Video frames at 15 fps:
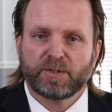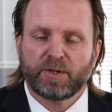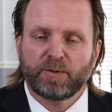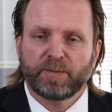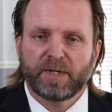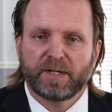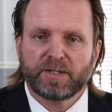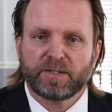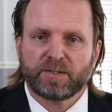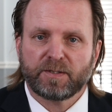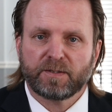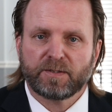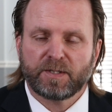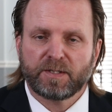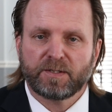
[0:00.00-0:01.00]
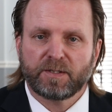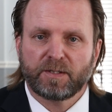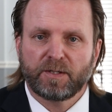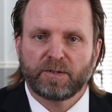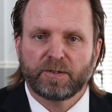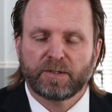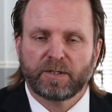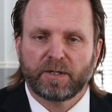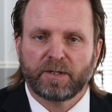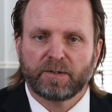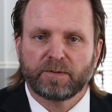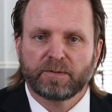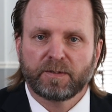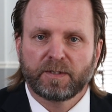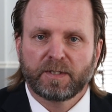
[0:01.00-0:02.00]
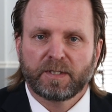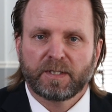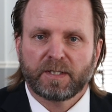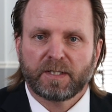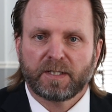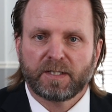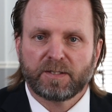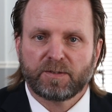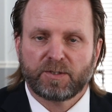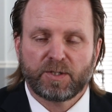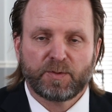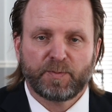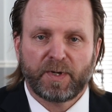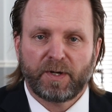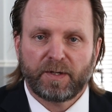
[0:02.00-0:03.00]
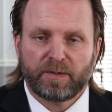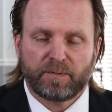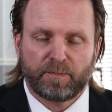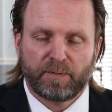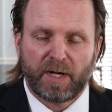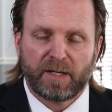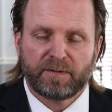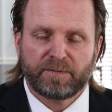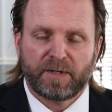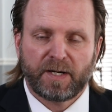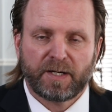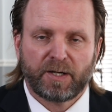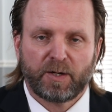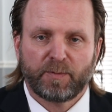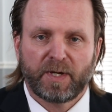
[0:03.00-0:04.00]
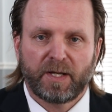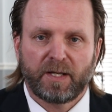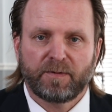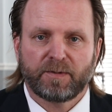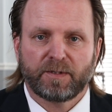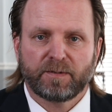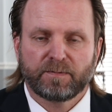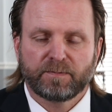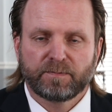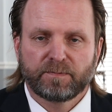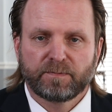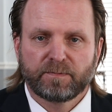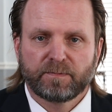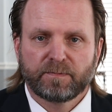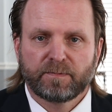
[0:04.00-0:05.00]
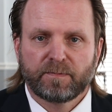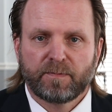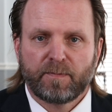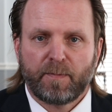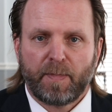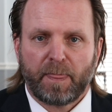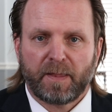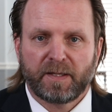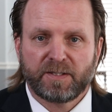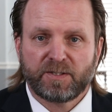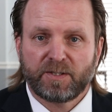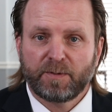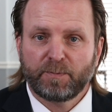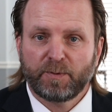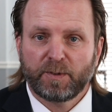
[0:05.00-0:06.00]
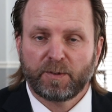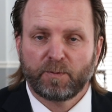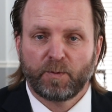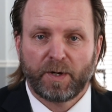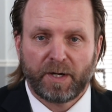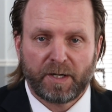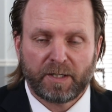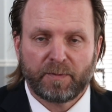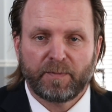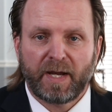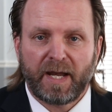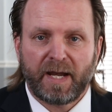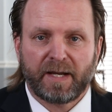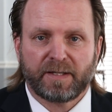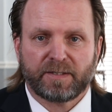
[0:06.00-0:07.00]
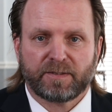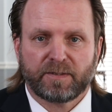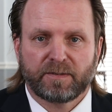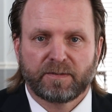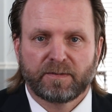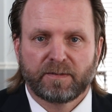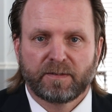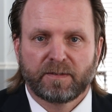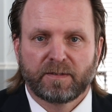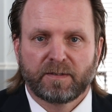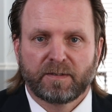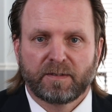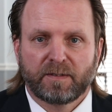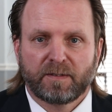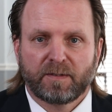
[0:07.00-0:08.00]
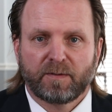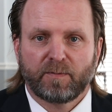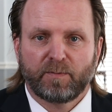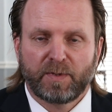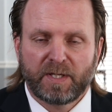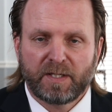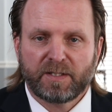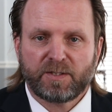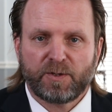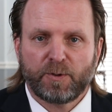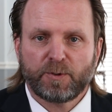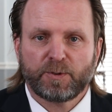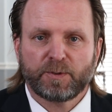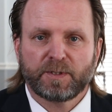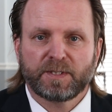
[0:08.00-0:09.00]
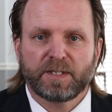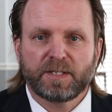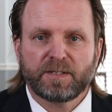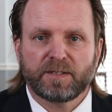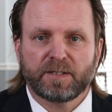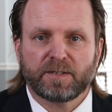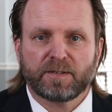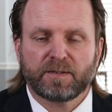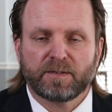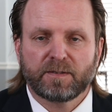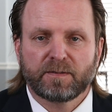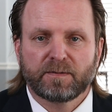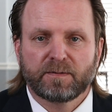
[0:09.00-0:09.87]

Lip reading: so much since a year ago, is just modifying our behavior. It's simply wearing a mask, being socially distanced,